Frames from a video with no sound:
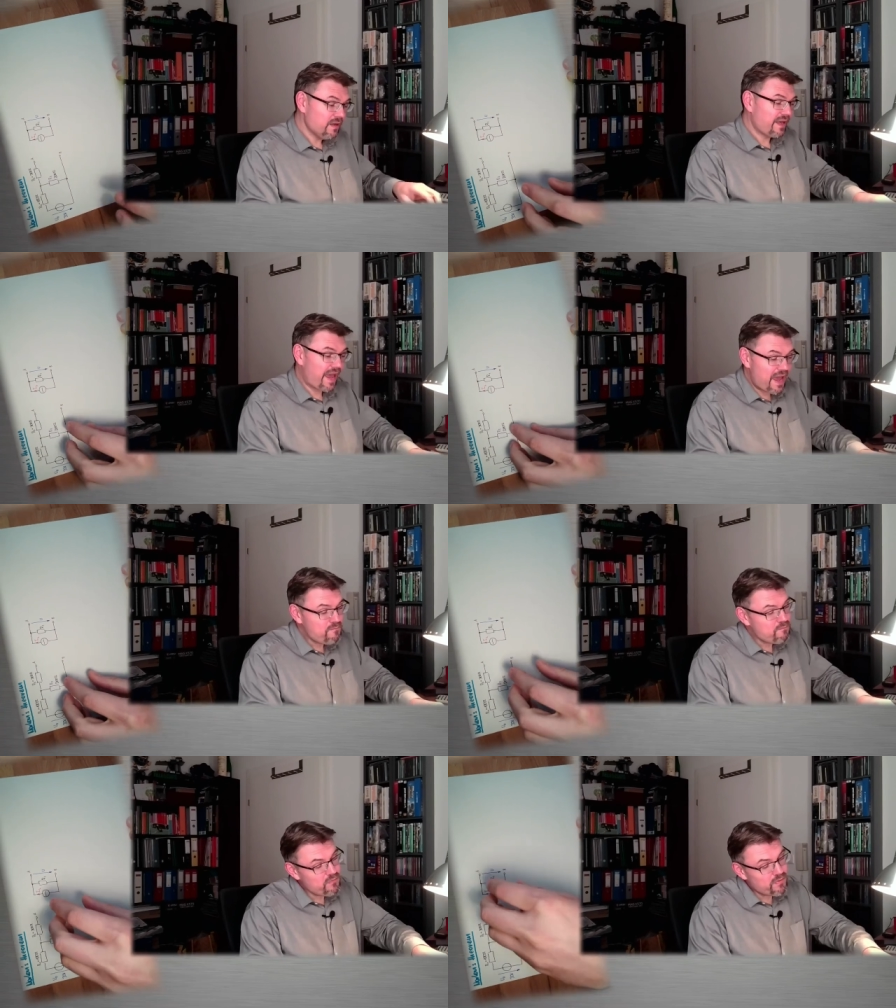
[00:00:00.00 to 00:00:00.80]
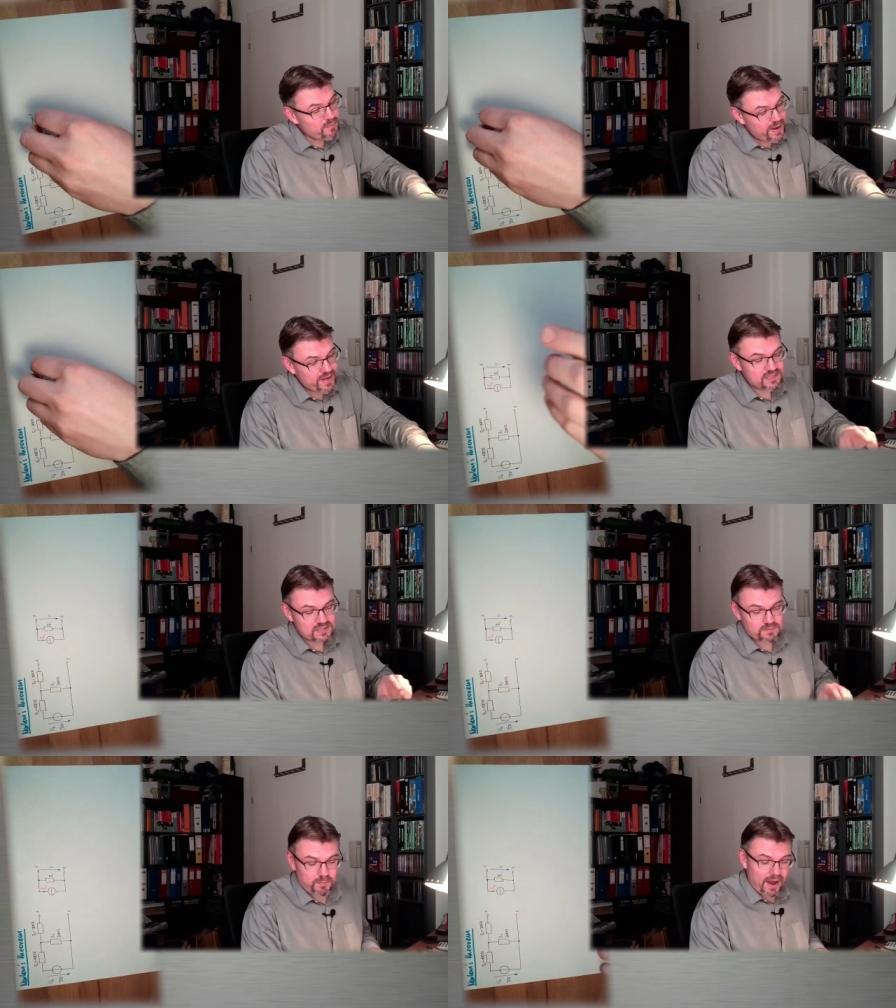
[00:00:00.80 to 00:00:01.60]
can be
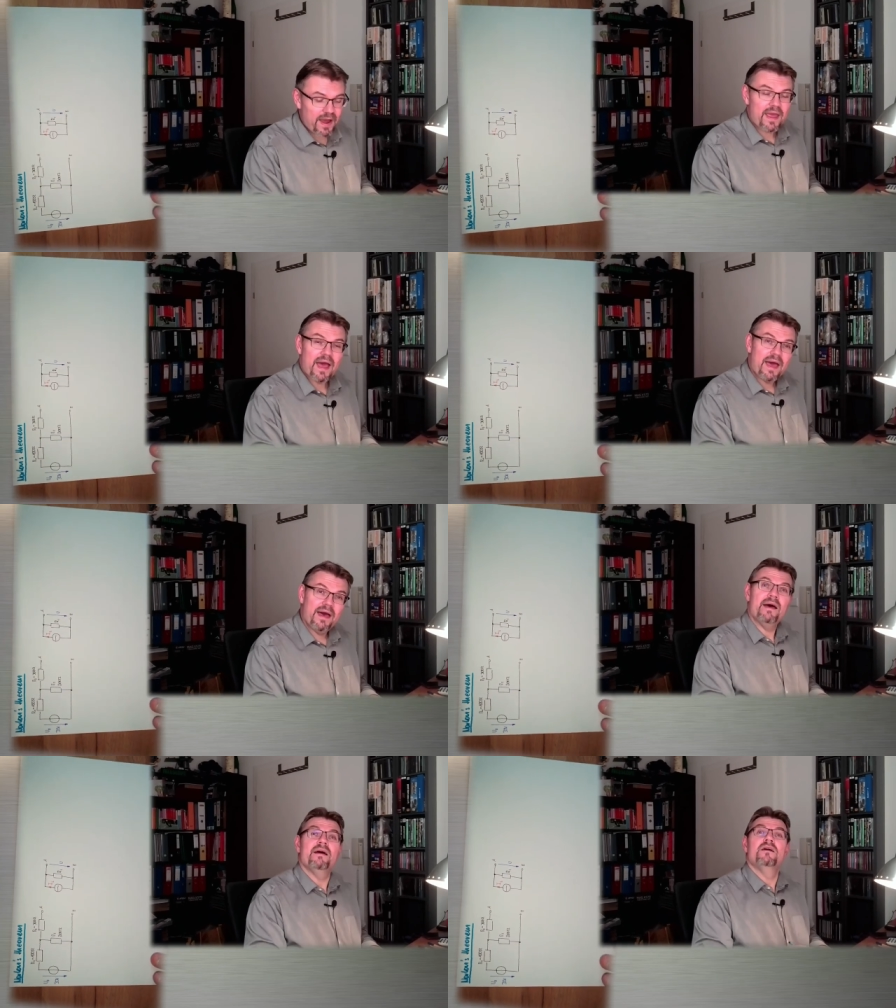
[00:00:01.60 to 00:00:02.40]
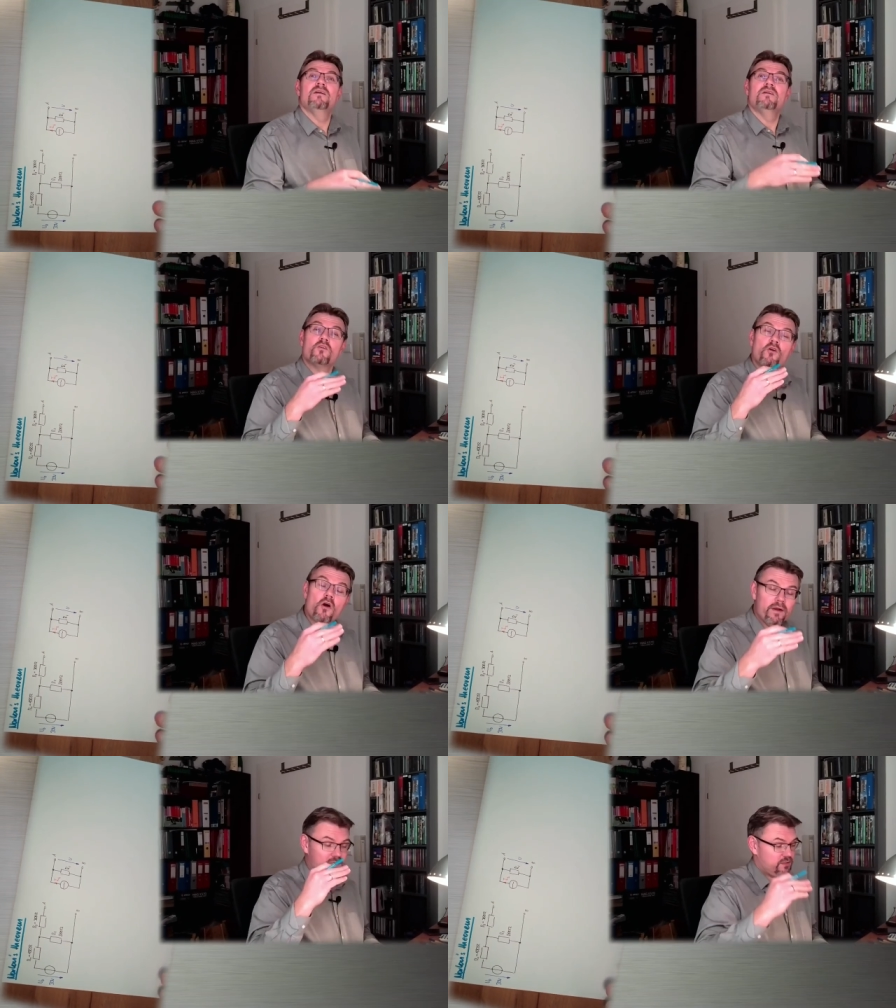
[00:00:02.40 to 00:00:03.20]
replaced by a
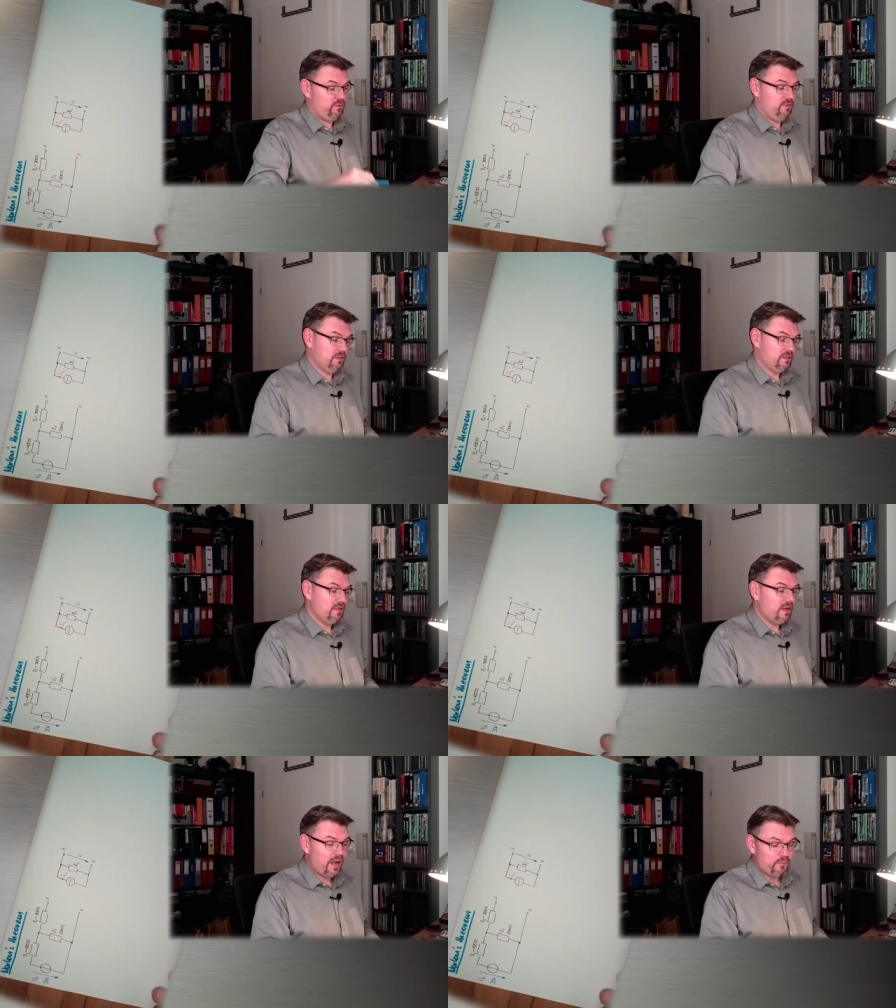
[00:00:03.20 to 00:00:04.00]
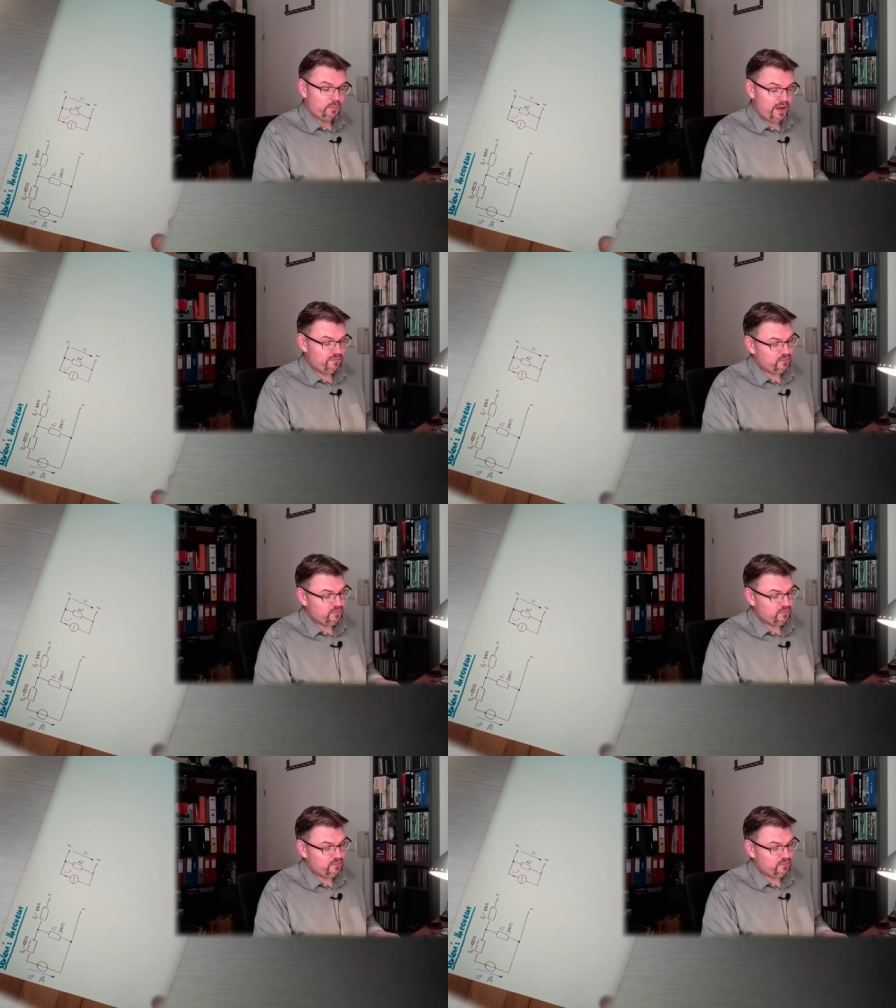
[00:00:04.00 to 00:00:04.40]
current source. And we have to